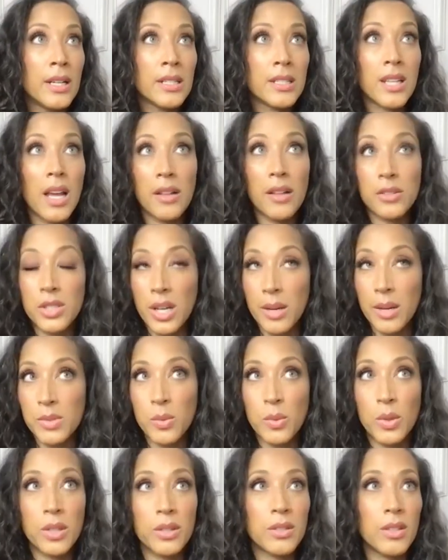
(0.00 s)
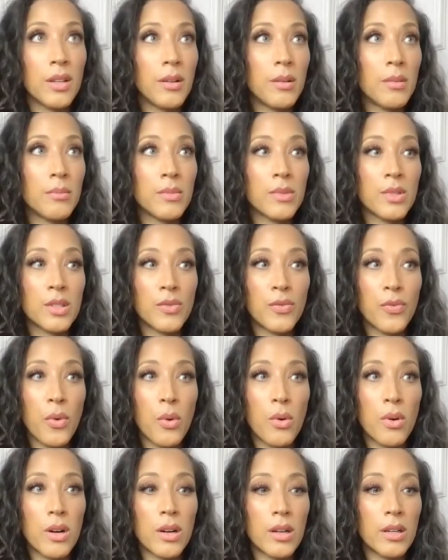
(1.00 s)
Tyler James Williams,
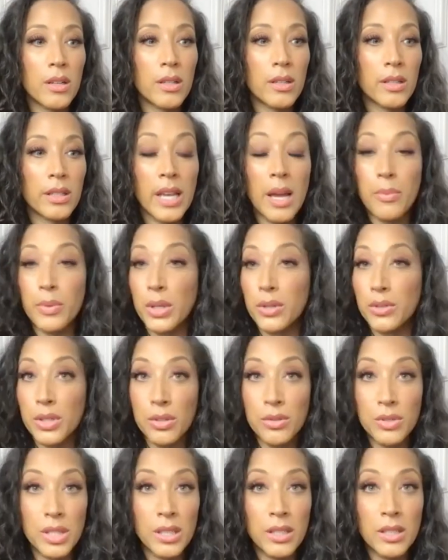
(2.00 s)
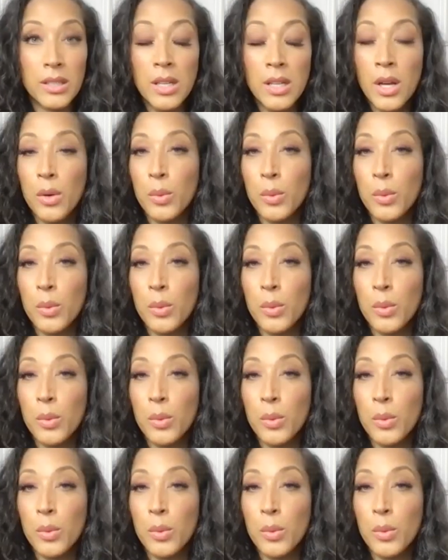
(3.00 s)
for Gabrielle Union.